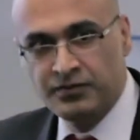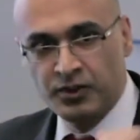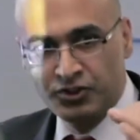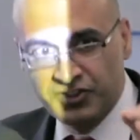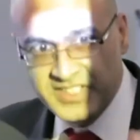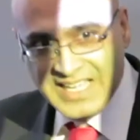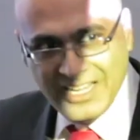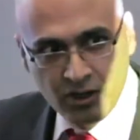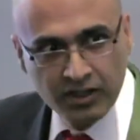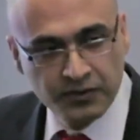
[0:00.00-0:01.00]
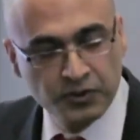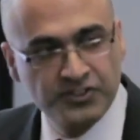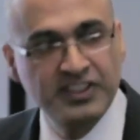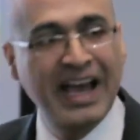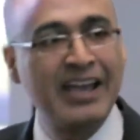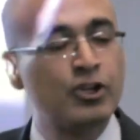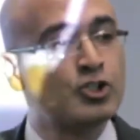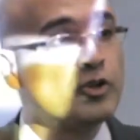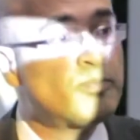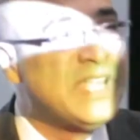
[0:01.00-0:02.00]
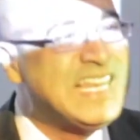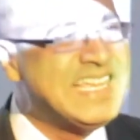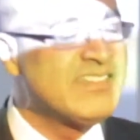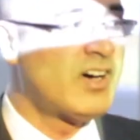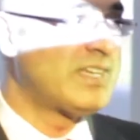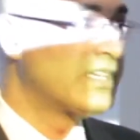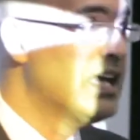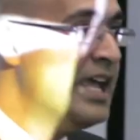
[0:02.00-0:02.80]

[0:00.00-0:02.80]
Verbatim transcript: it's removed from the technical aspect of the product.